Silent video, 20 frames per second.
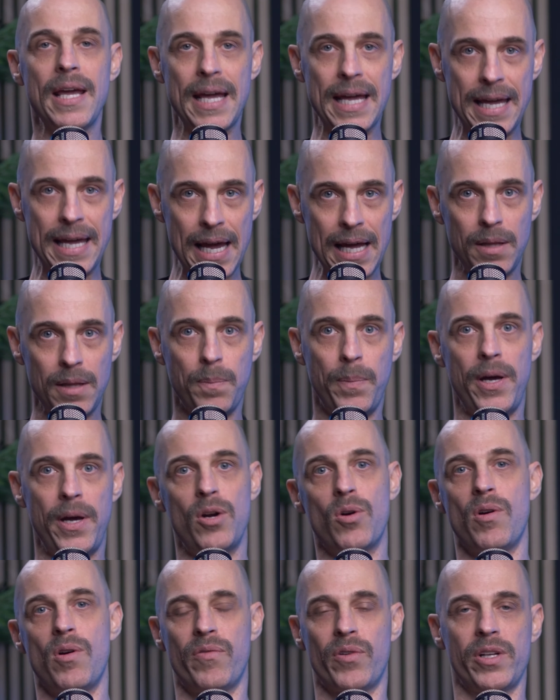Get
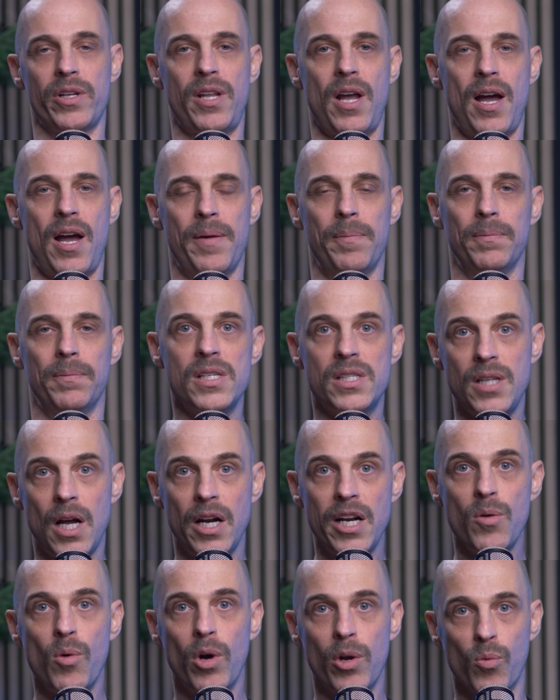better over time.
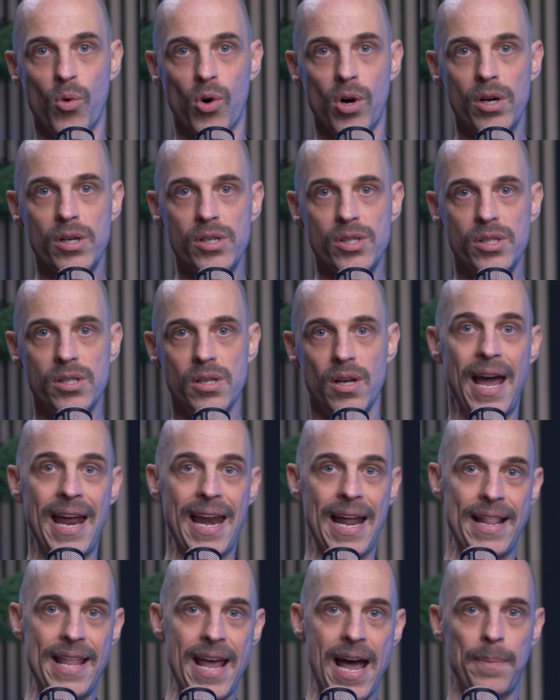Study what works and
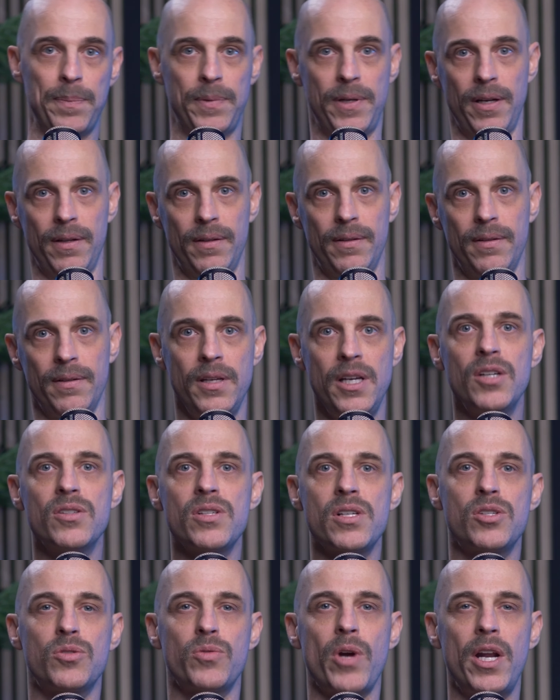adapt it. Here's a
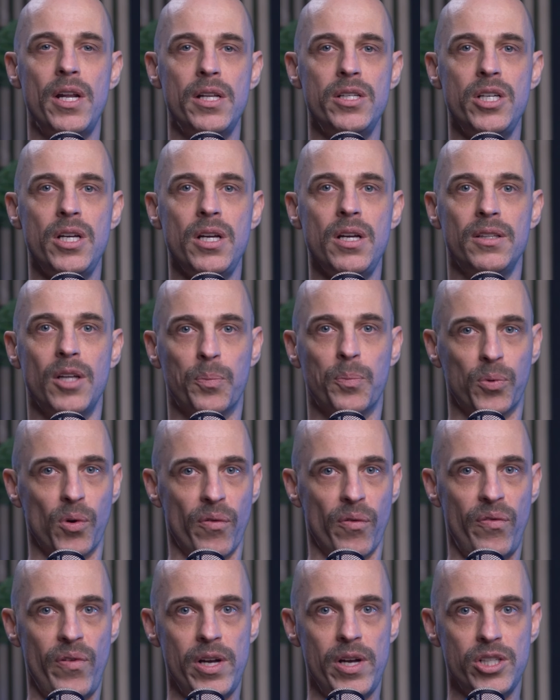strategy that
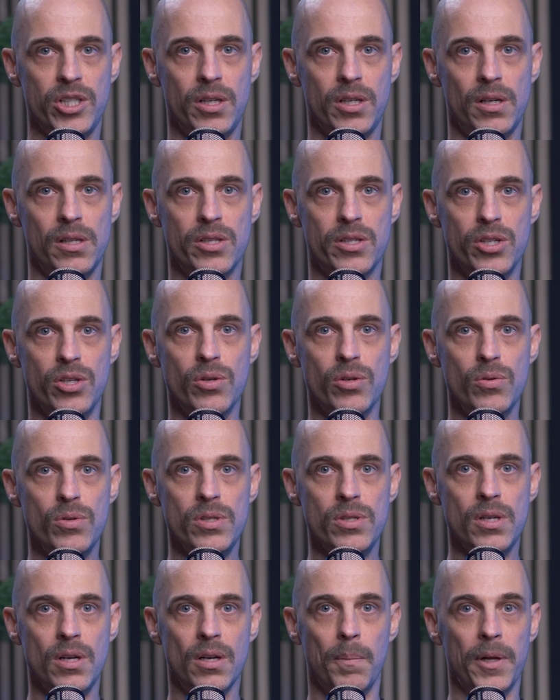professionals
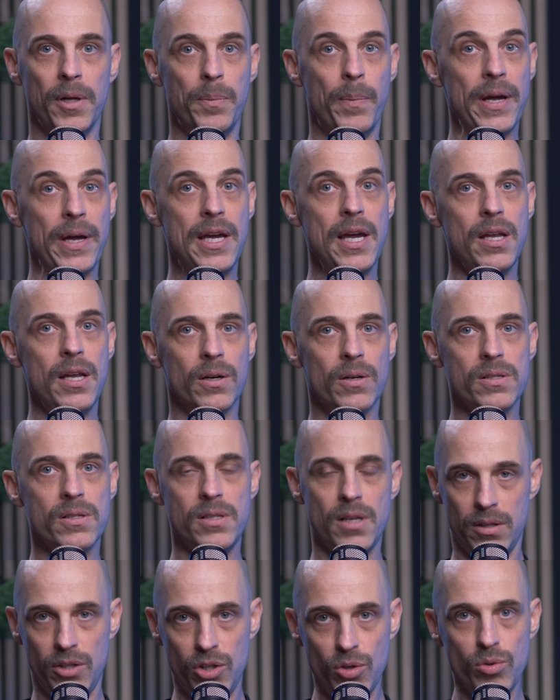use, but beginners
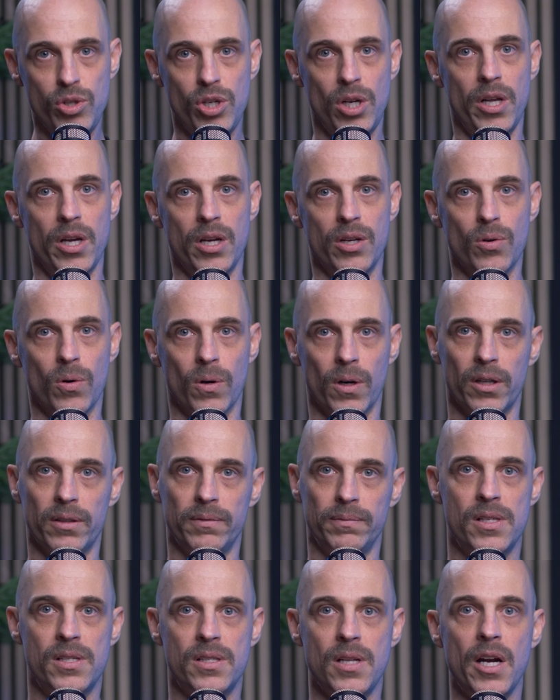usually ignore.
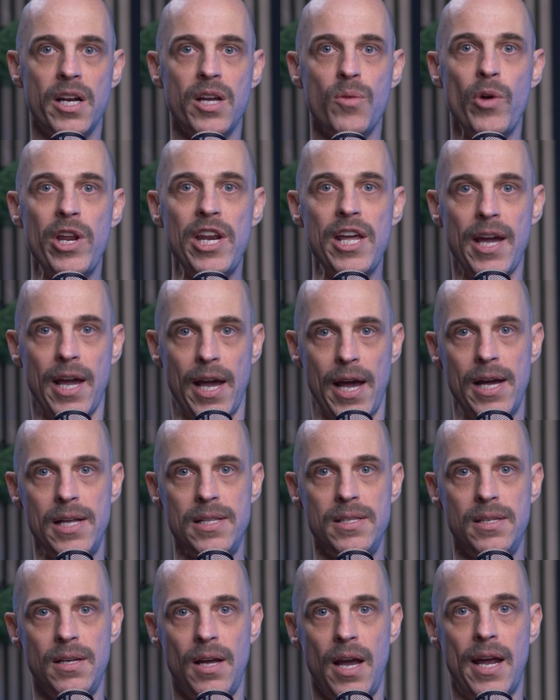Study winning
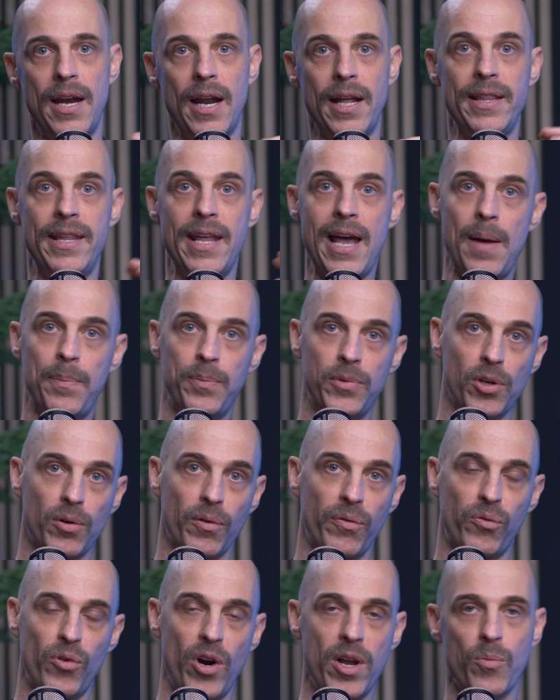ads and adapt their
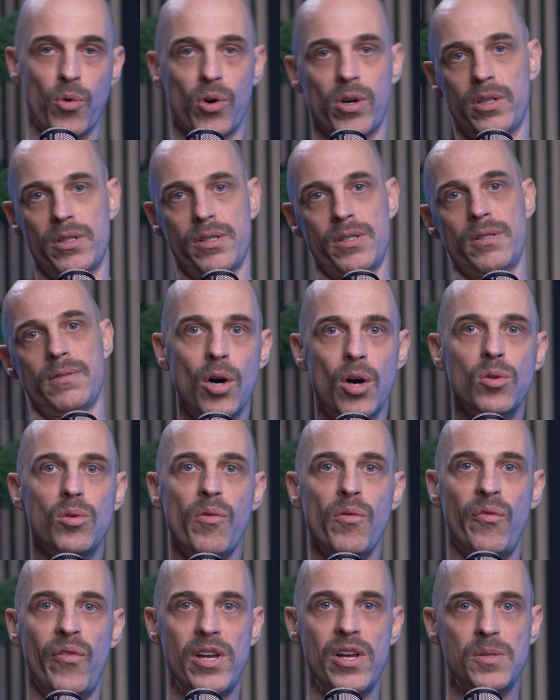frameworks. Go to
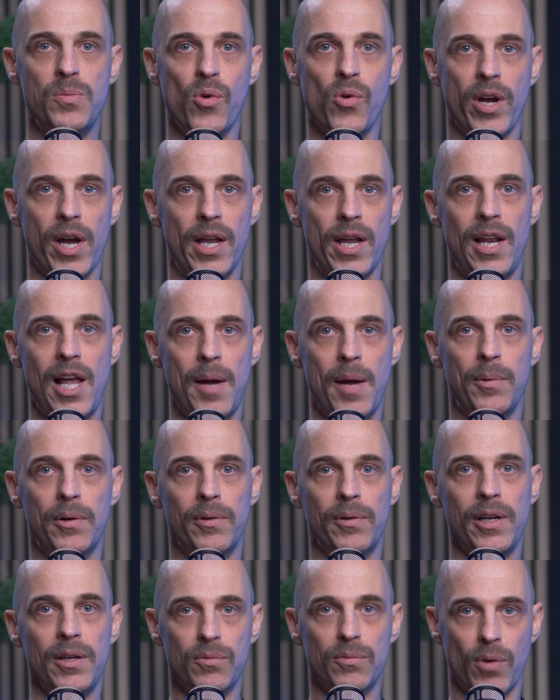Facebook ad
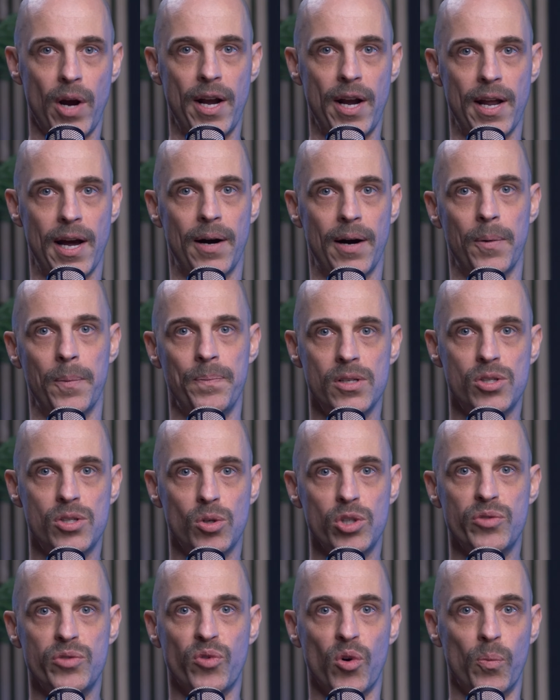library right now.
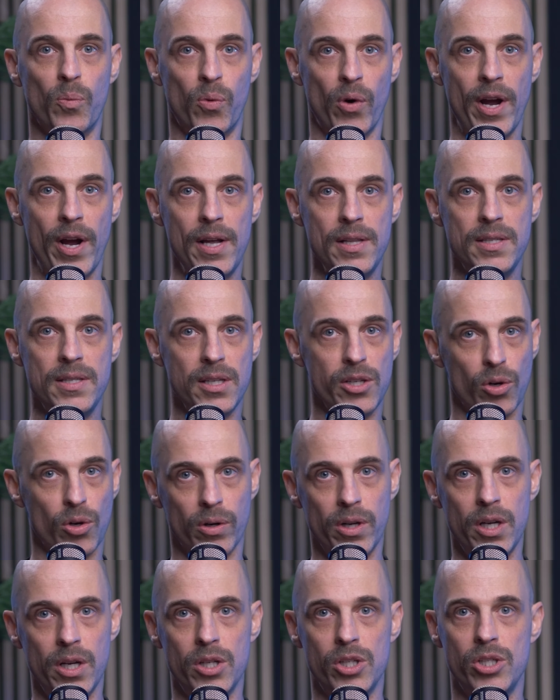Search for brands in your
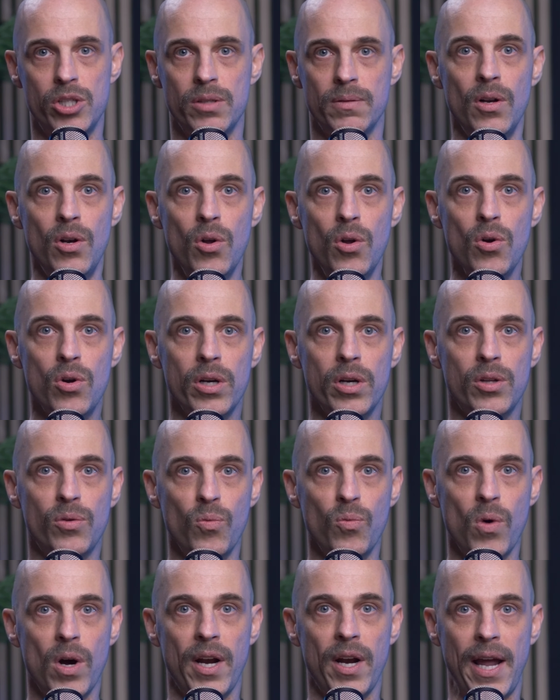niche. Look at
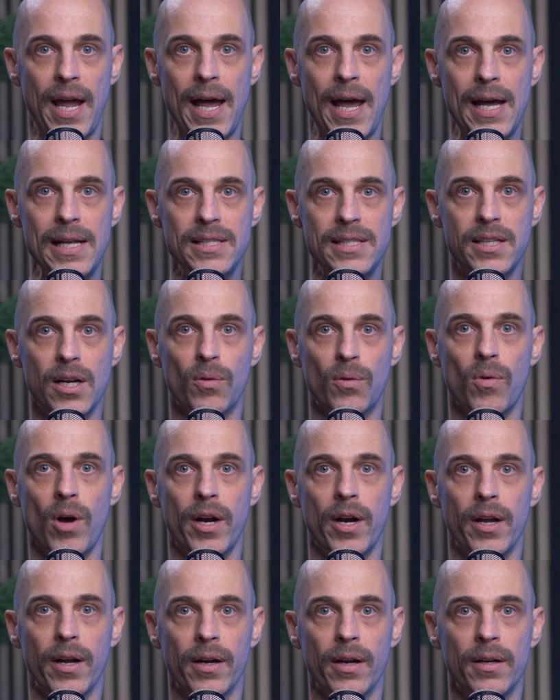what ads they're
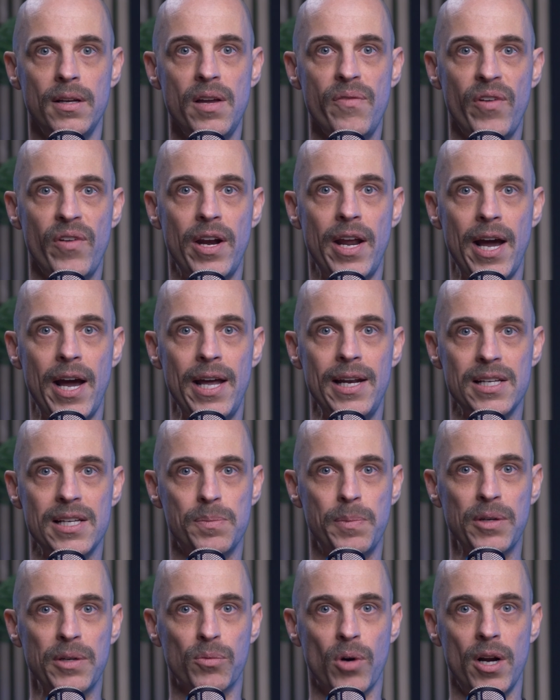running. If an ad has
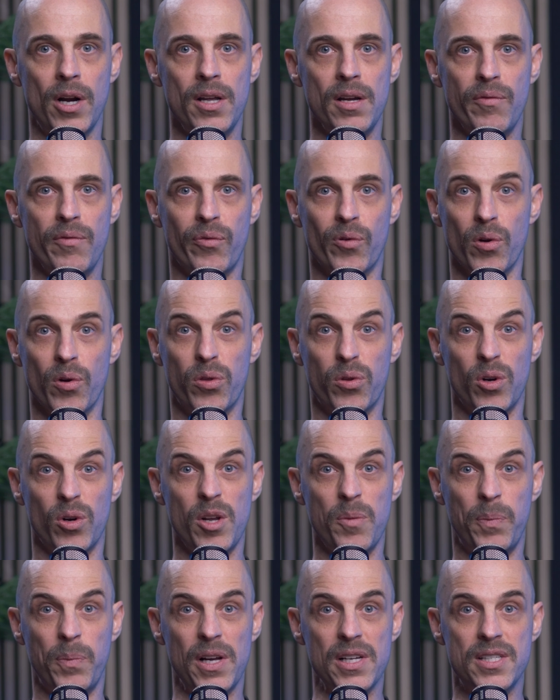been running for
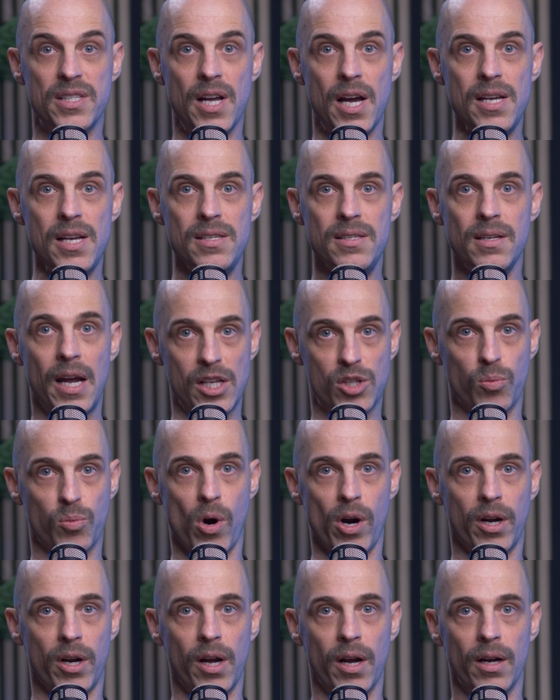30 plus days, it's
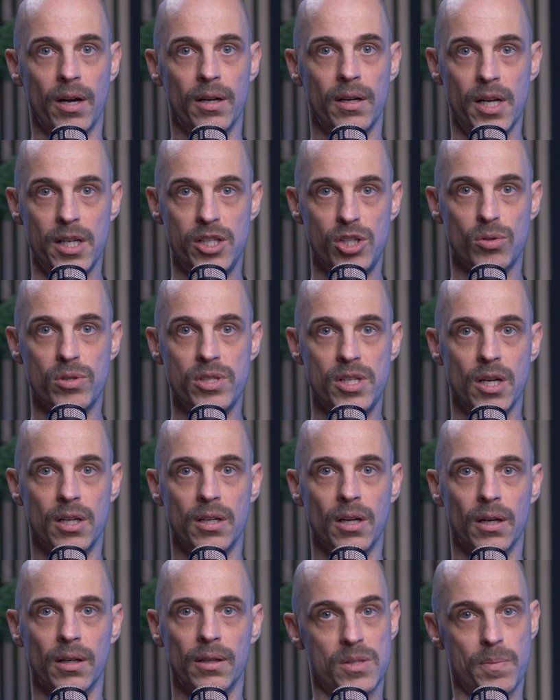working. That's your
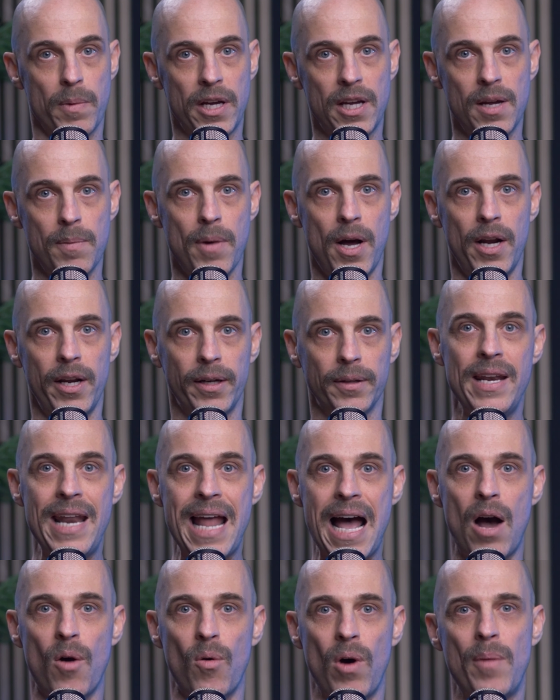signal. It's making money.
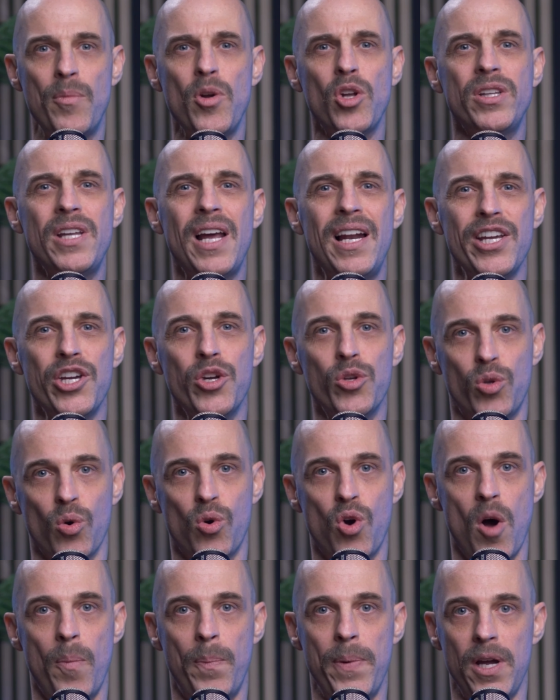Now, I'm not telling you to
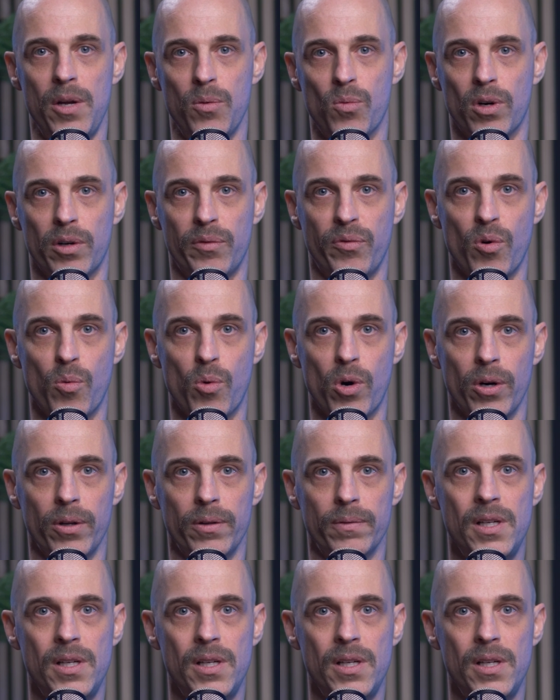copy it word for word.